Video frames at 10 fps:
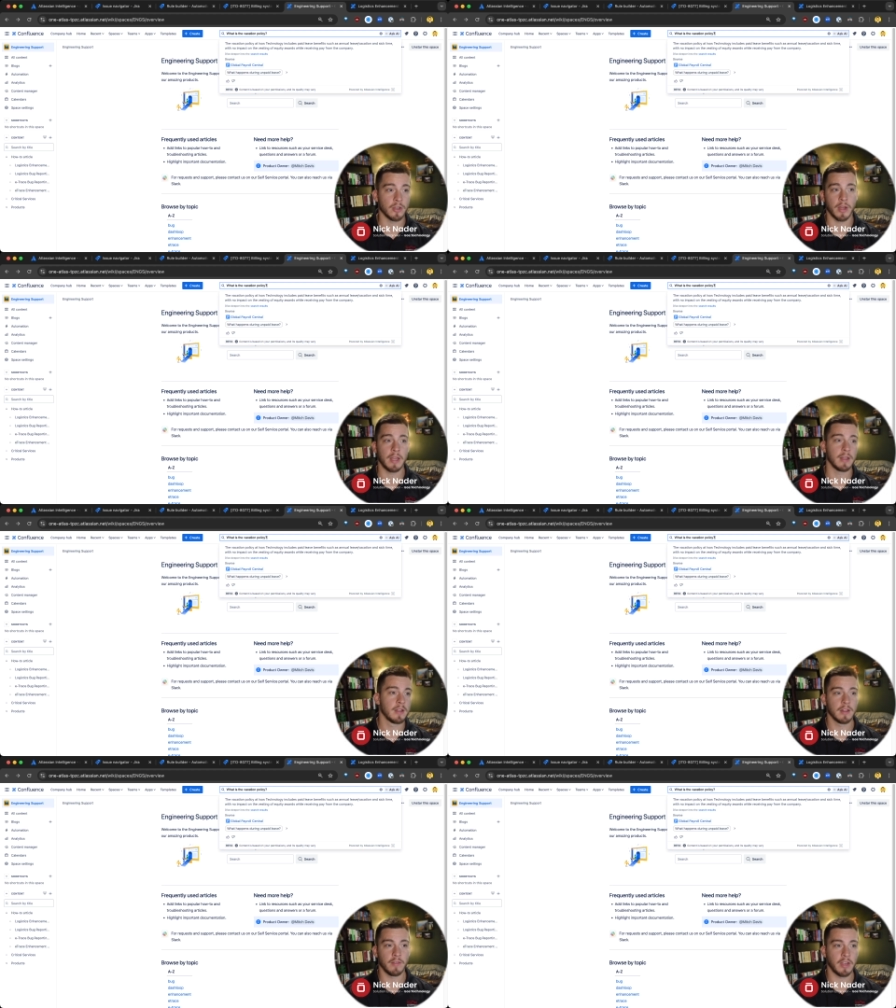So, hey,
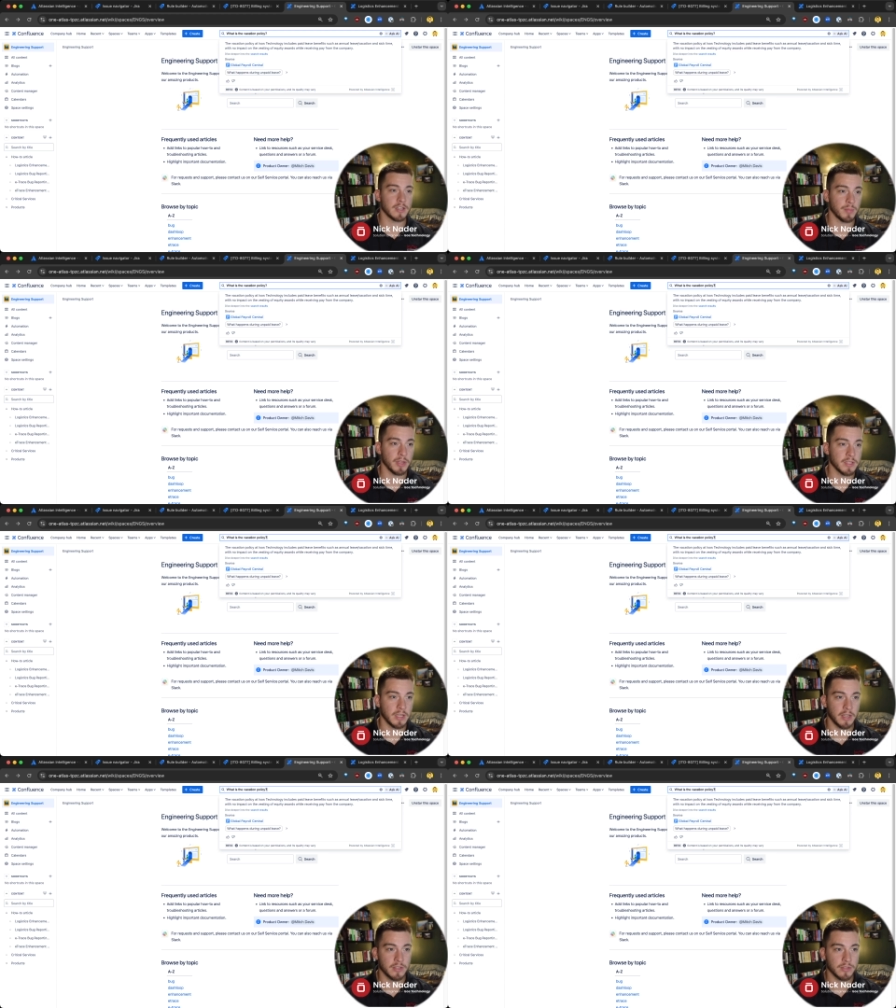the vacation policy
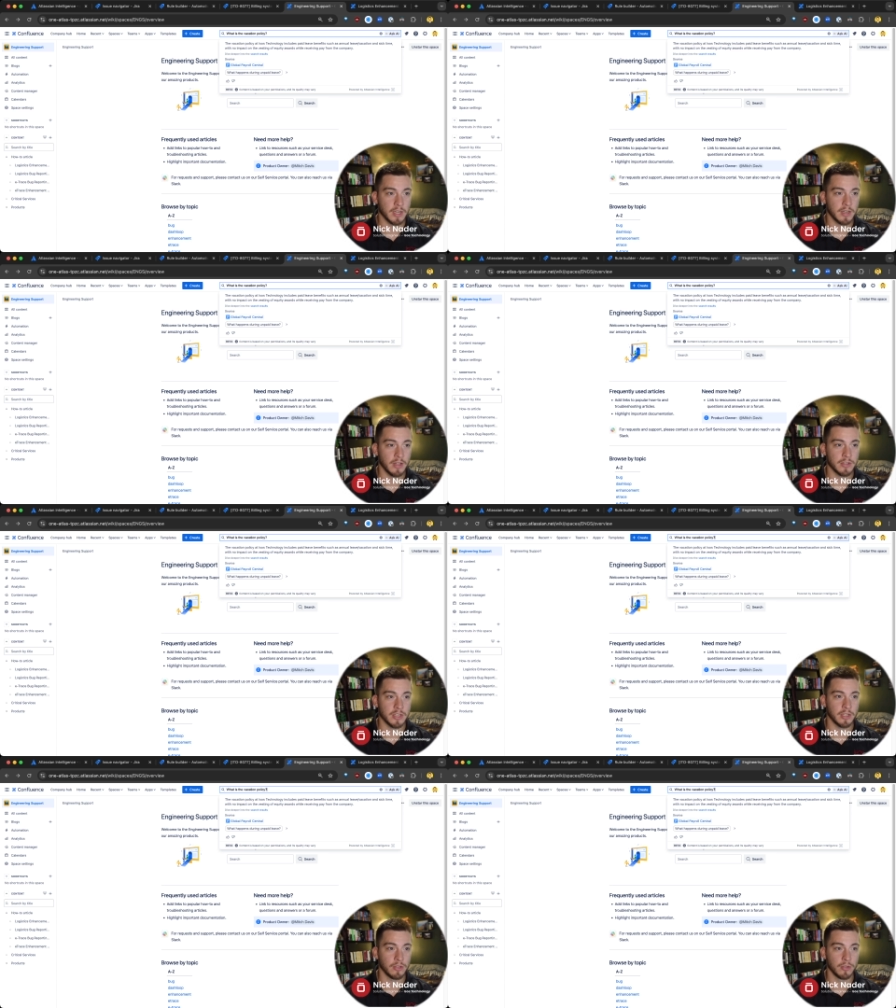at ISOS
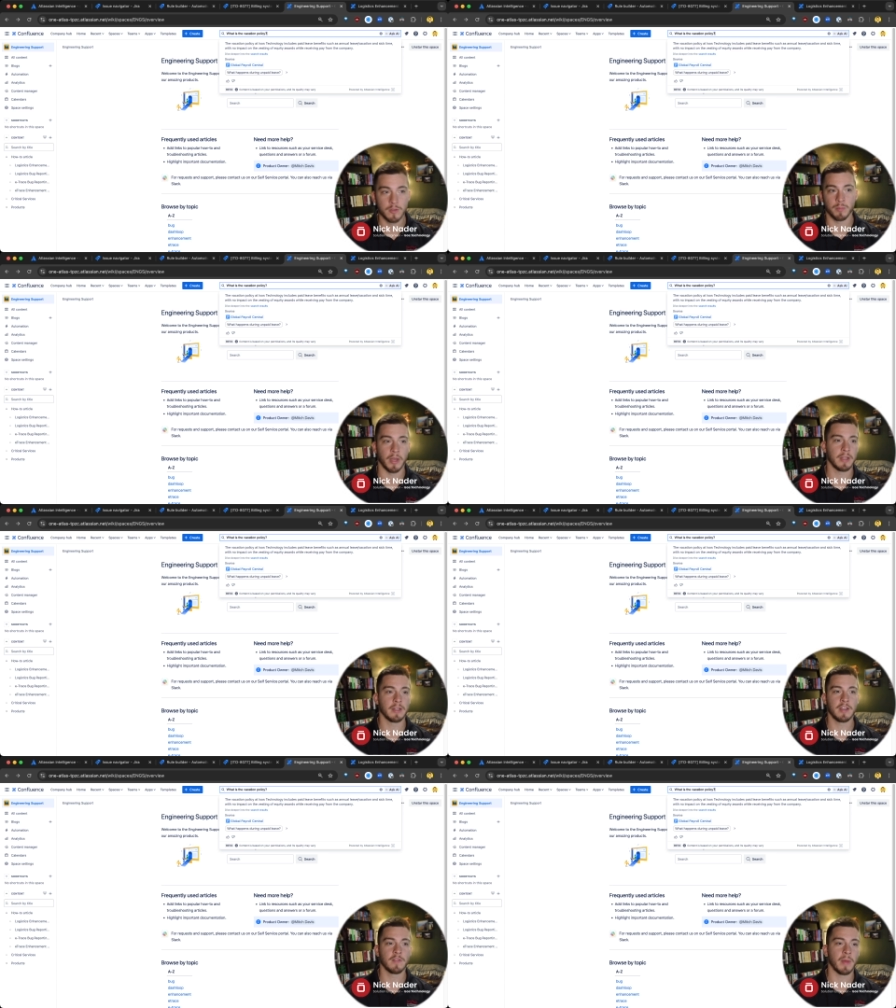Technology includes paid
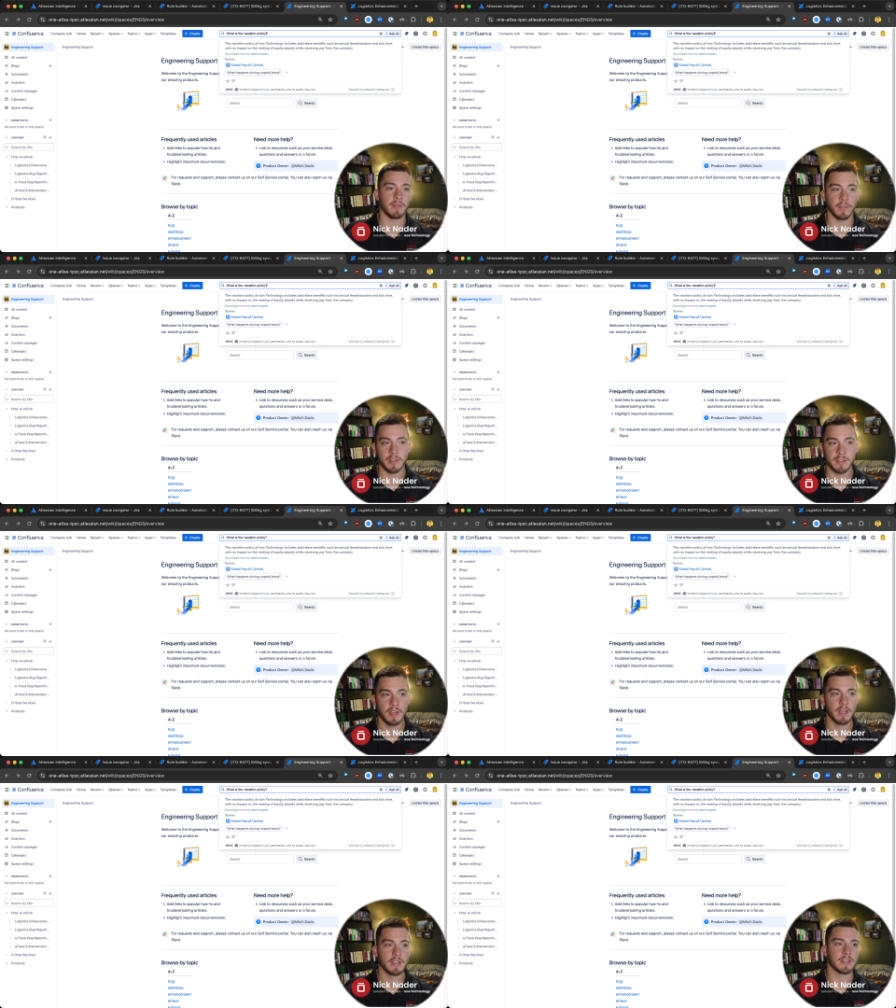leave benefits,
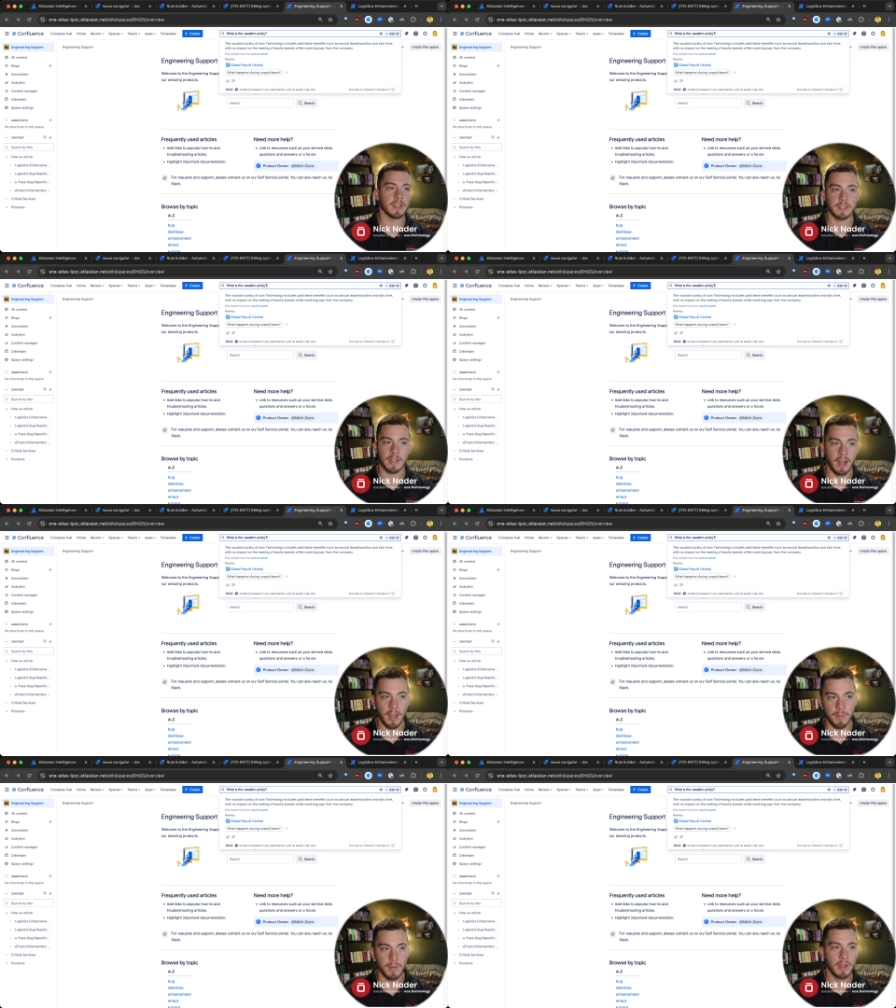sick time,